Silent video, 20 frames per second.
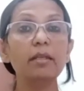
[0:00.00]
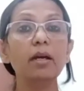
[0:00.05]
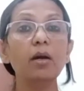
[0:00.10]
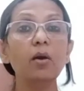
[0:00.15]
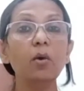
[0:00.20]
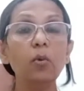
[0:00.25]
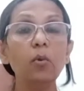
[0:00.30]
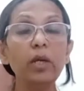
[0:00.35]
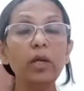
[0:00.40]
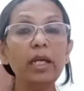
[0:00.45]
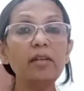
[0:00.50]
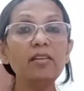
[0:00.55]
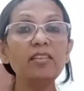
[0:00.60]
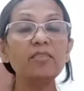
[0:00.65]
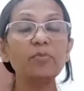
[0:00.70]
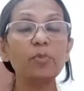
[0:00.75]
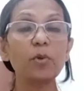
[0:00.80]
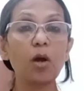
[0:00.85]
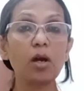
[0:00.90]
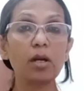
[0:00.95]
the Queen's
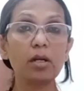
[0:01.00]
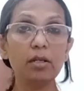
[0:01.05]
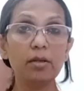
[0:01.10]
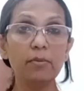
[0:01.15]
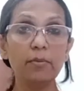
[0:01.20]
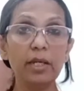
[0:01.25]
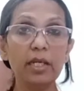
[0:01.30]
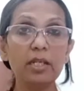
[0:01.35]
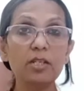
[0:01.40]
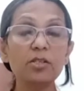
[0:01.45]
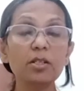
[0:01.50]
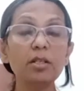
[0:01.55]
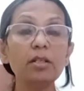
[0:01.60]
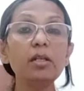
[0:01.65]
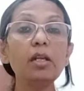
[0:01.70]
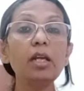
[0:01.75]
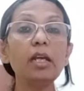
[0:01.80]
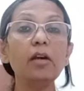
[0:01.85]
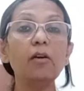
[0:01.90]
Proclamation